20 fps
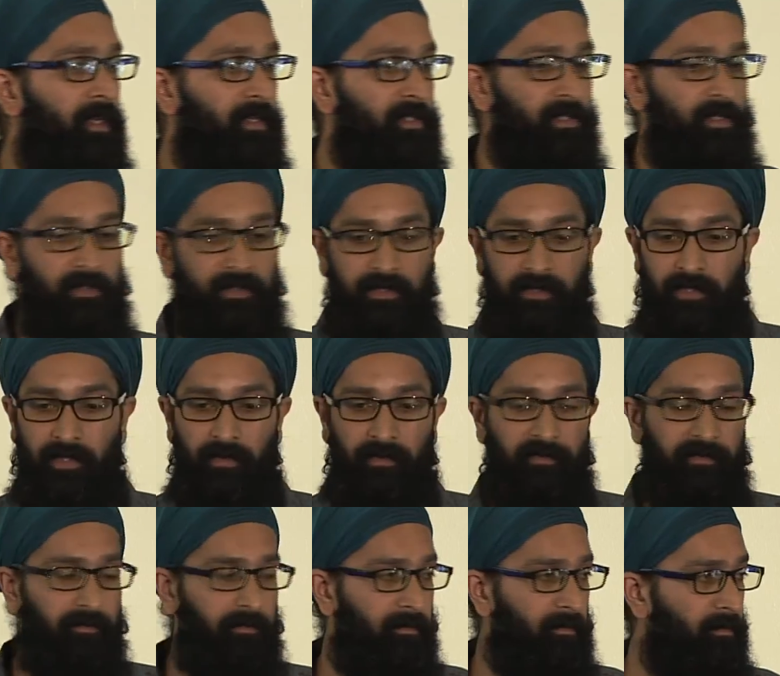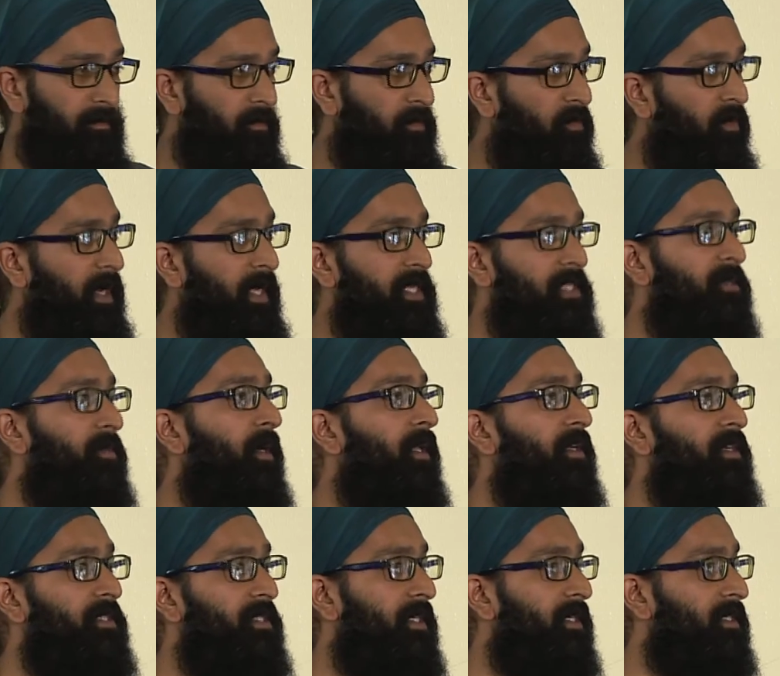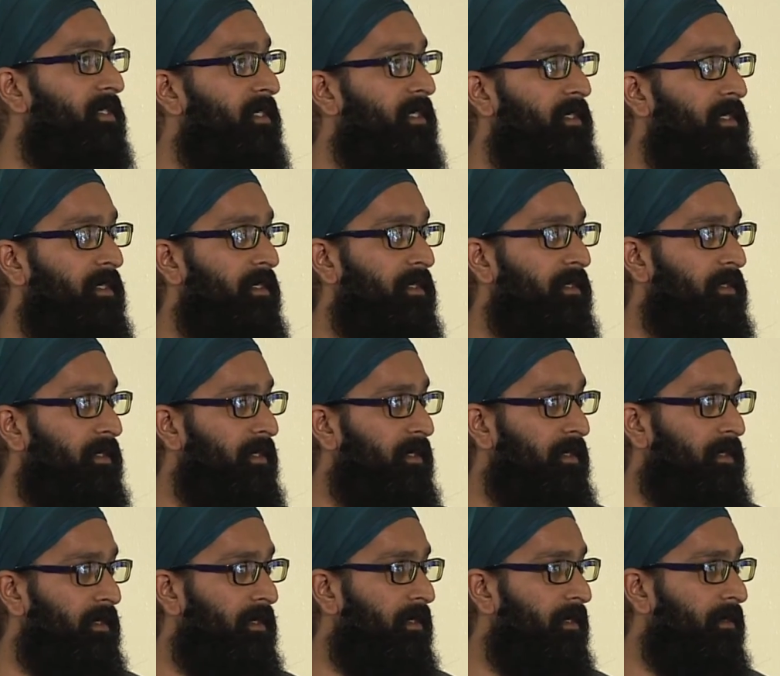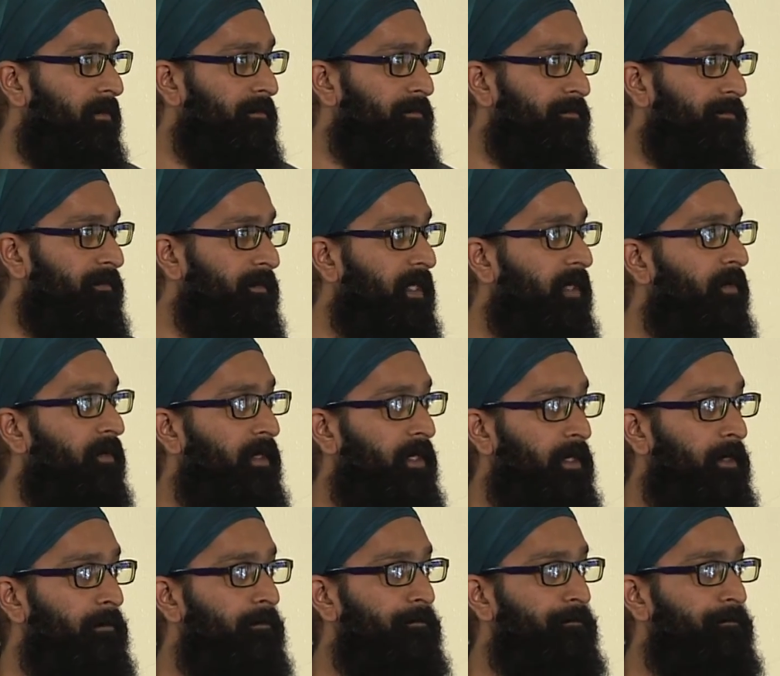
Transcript: So way smaller cities can run it.